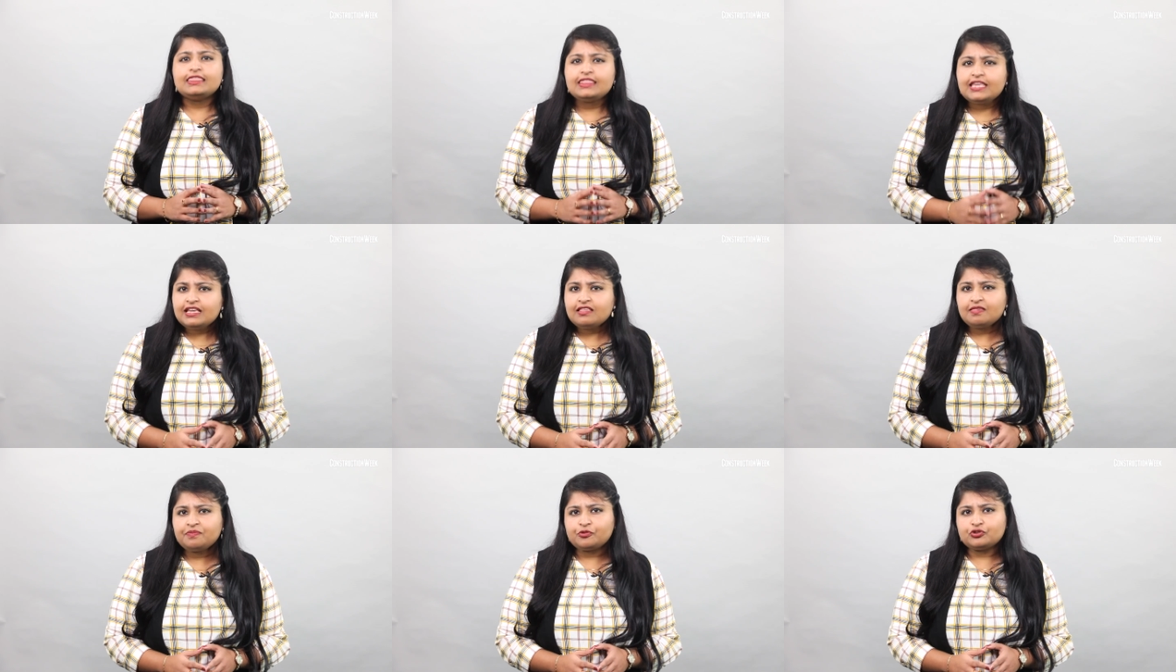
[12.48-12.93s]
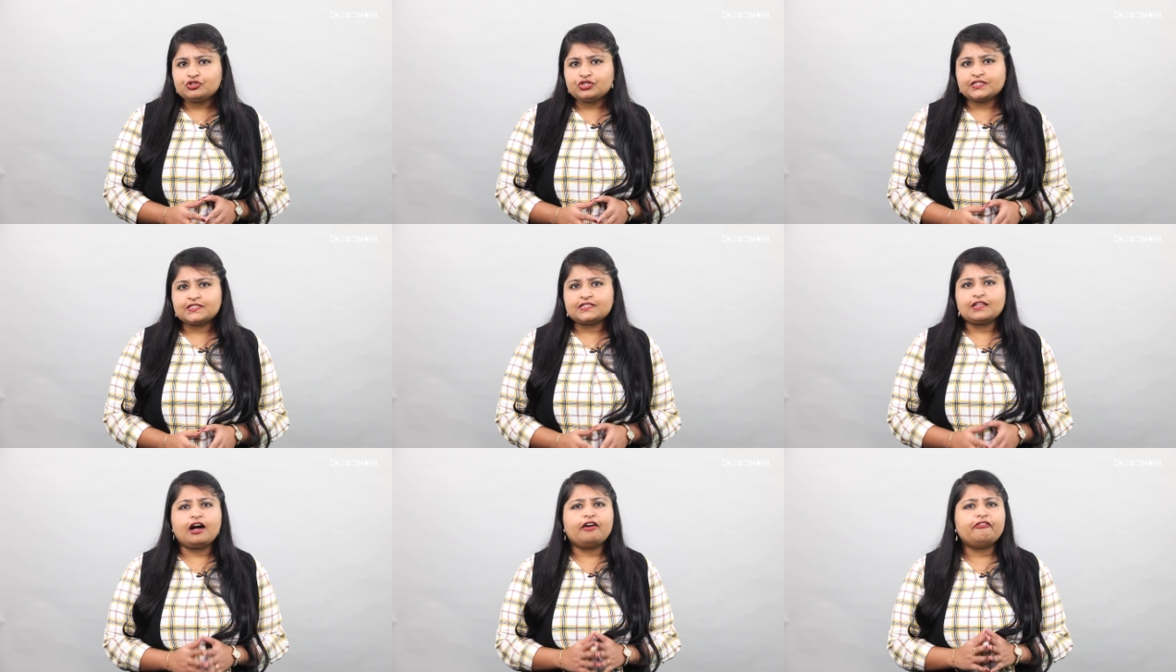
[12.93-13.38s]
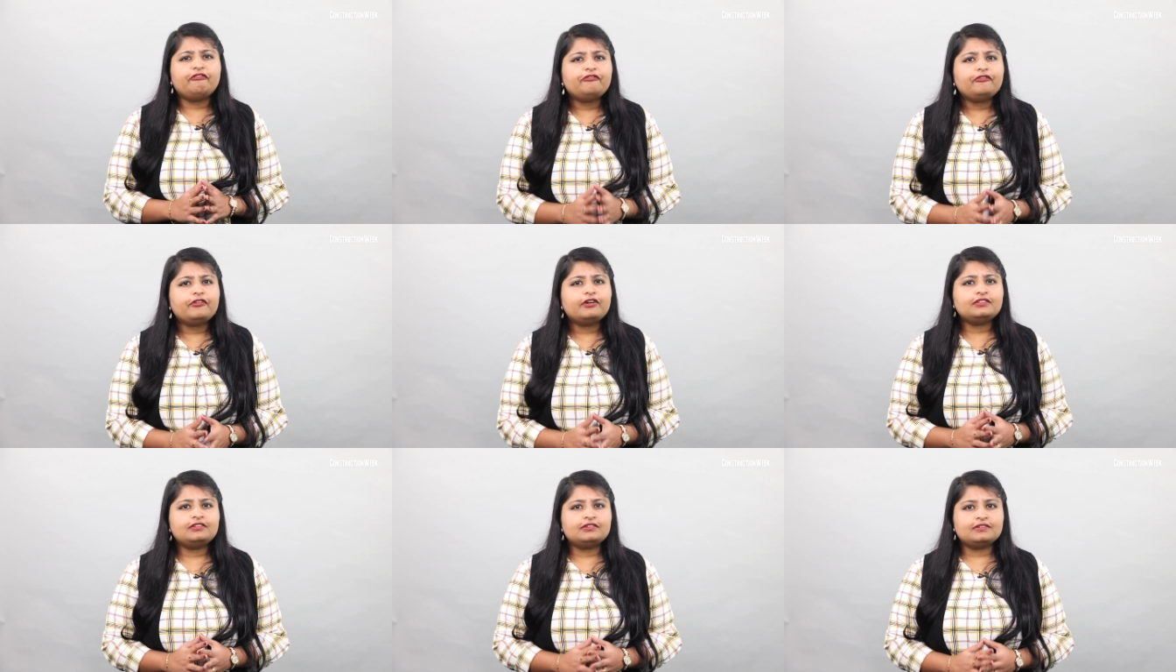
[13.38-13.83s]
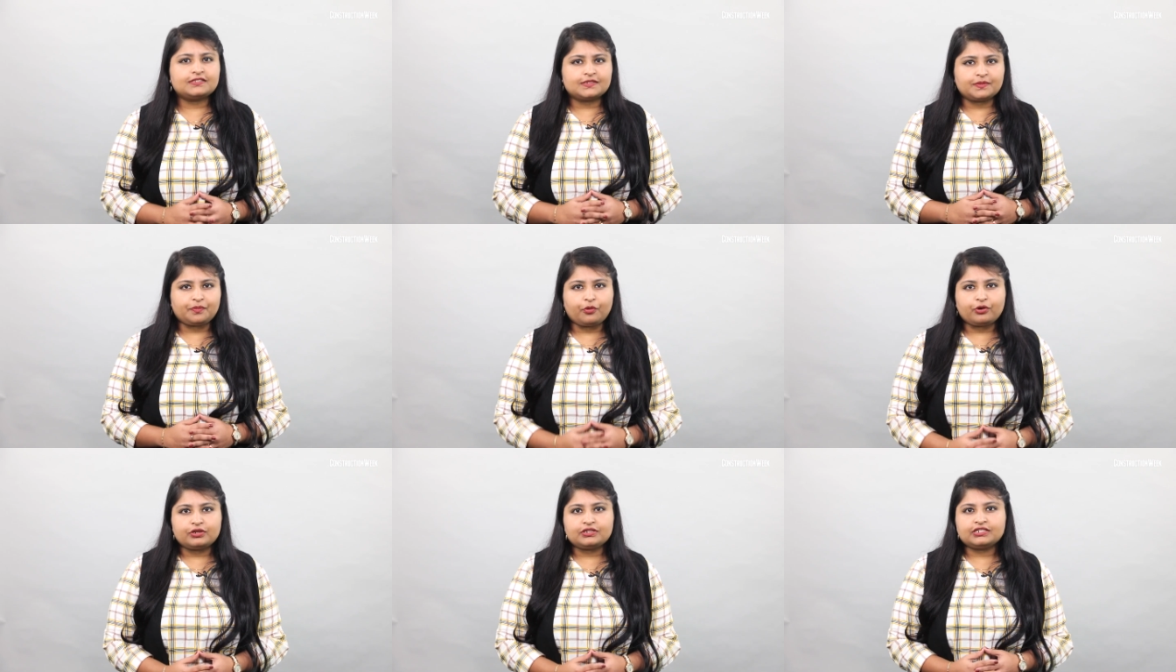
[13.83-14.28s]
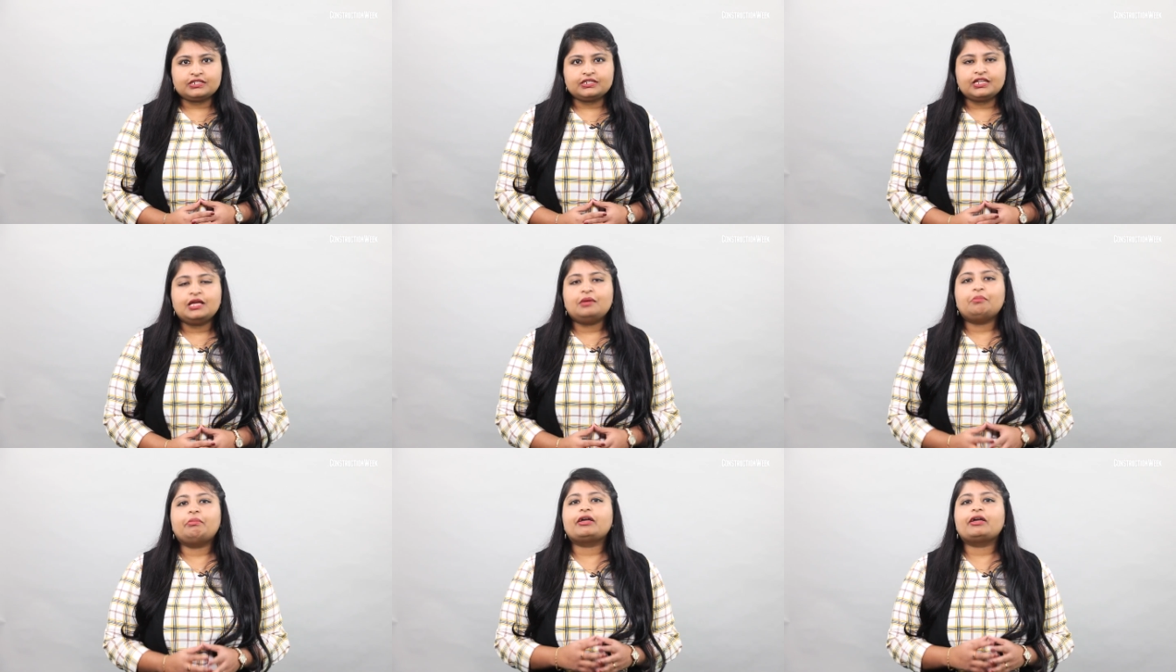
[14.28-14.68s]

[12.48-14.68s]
These projects are further supported